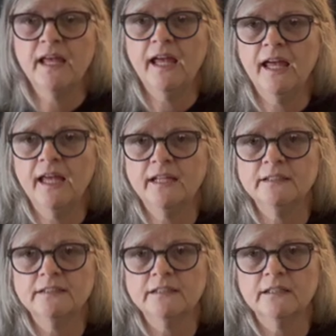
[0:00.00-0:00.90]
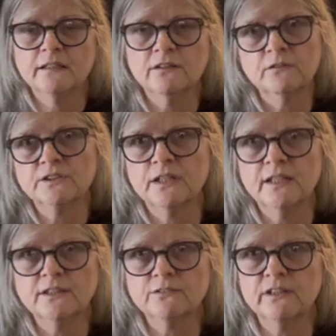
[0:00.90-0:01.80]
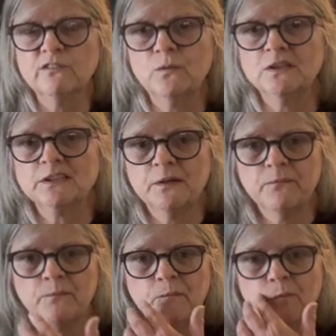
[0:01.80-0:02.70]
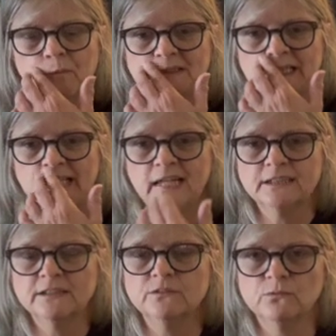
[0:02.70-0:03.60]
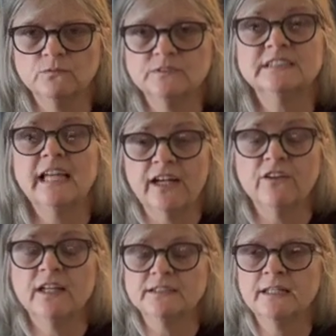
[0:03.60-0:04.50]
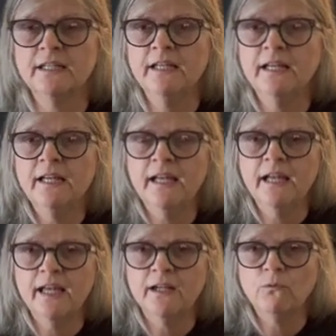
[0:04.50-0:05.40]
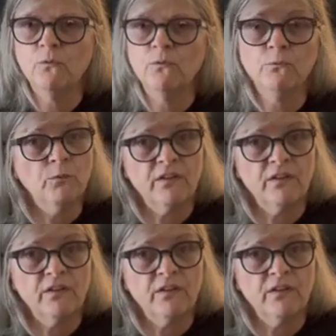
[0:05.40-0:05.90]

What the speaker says: and or Sundays, whatever it was, Wednesday night and Saturdays. And one